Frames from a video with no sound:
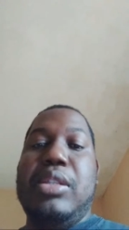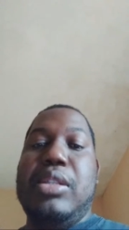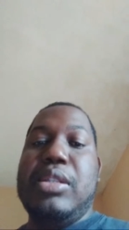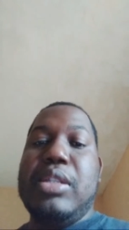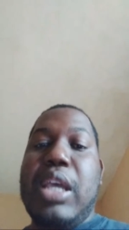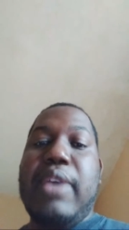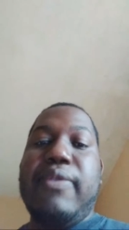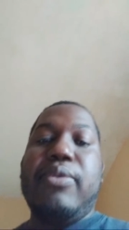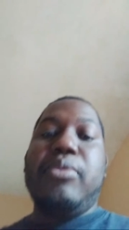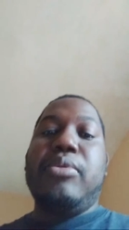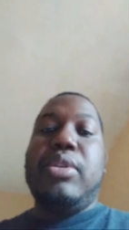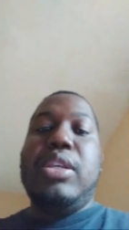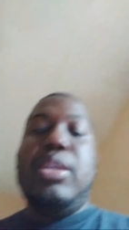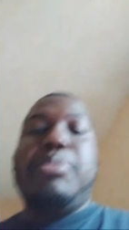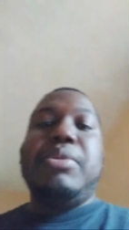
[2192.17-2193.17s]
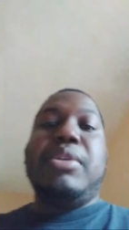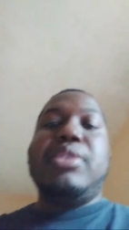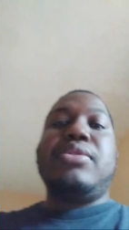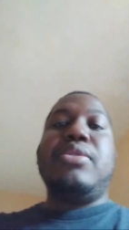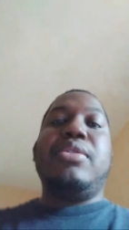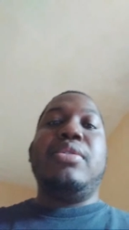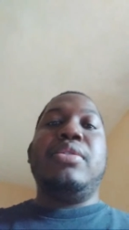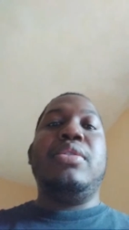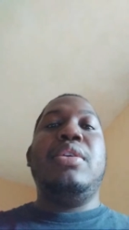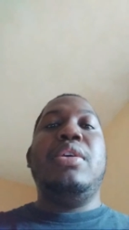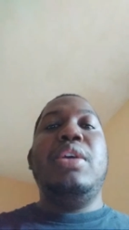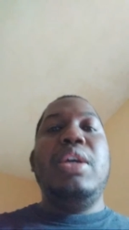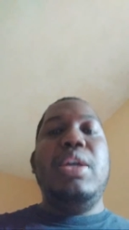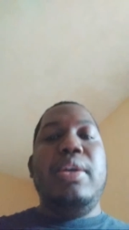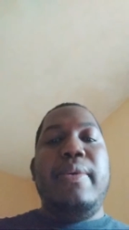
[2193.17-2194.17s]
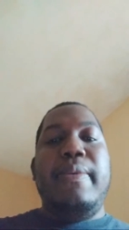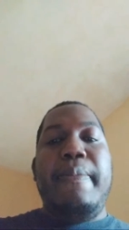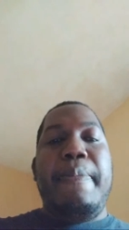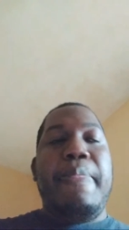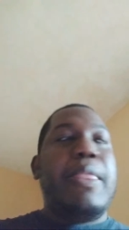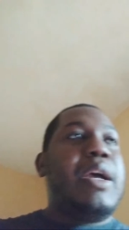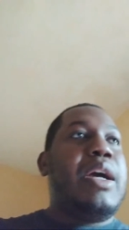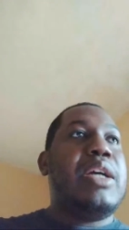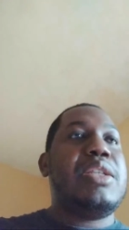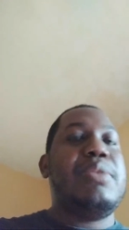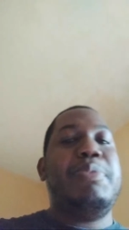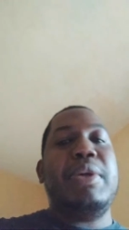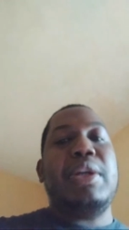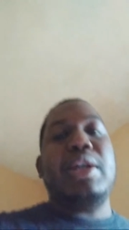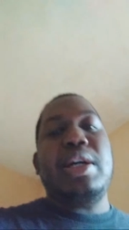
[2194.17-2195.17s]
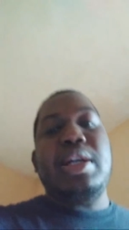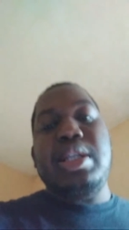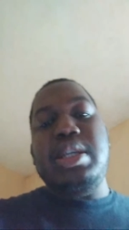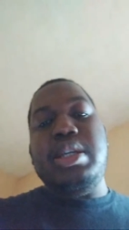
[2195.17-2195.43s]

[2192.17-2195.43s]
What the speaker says: dive too deep in a certain aspect of the